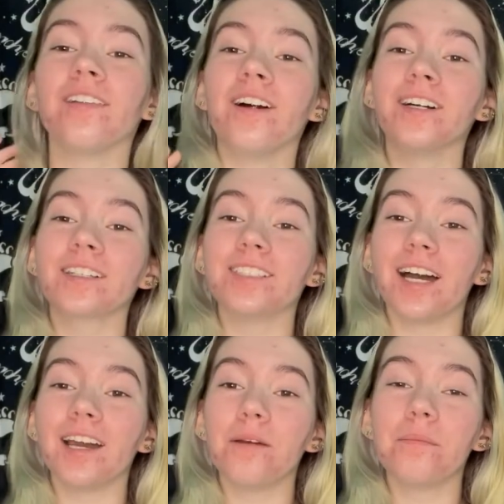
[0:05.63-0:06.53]
Long
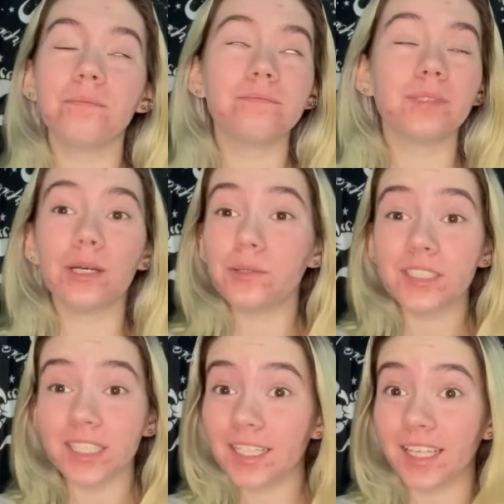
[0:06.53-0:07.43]
time no
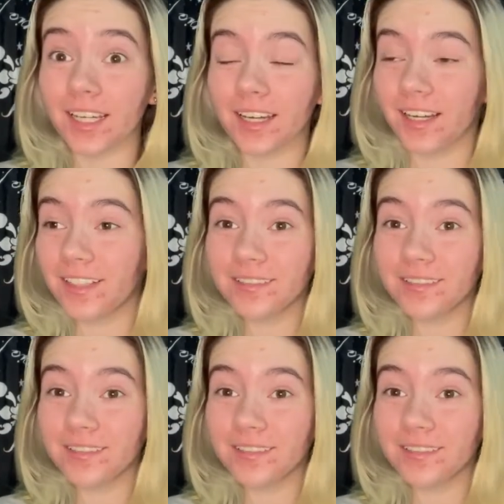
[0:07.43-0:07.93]
see, huh?